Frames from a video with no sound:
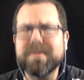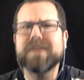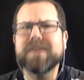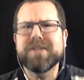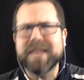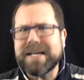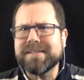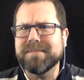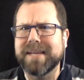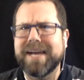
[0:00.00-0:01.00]
So that's
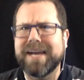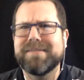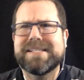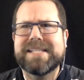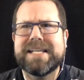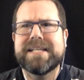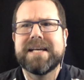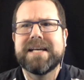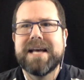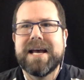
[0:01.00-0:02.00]
something I've
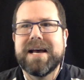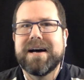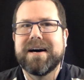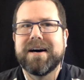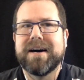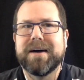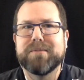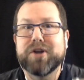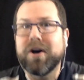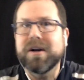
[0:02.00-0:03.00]
seen
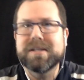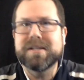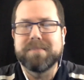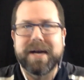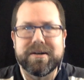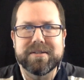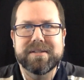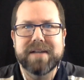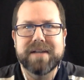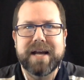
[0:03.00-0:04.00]
talked
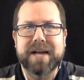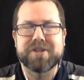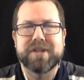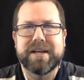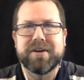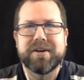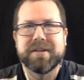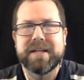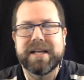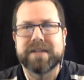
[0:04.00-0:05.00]
about actually
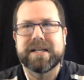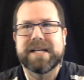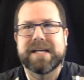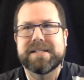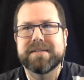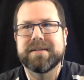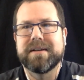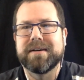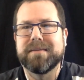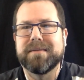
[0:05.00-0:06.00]
on the internet.
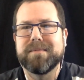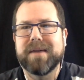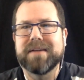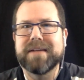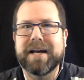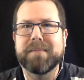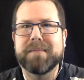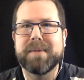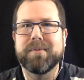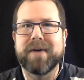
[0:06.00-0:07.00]
A lot of
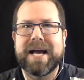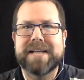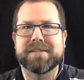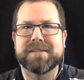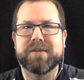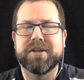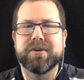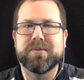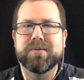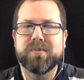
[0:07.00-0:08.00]
people ask,
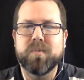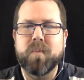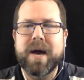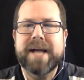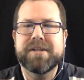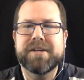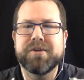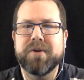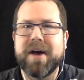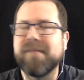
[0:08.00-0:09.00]
why do
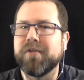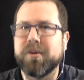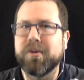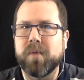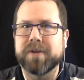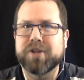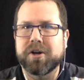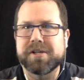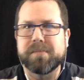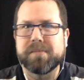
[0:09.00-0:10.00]
you have only 1
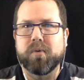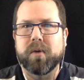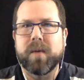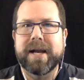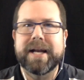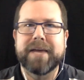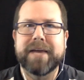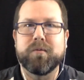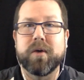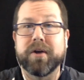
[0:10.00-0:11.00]
charging port? Why not
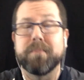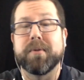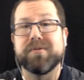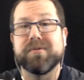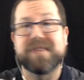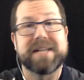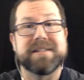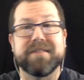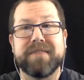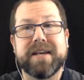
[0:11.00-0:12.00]
have one on both sides
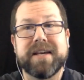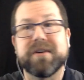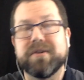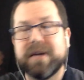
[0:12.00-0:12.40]
of the vehicle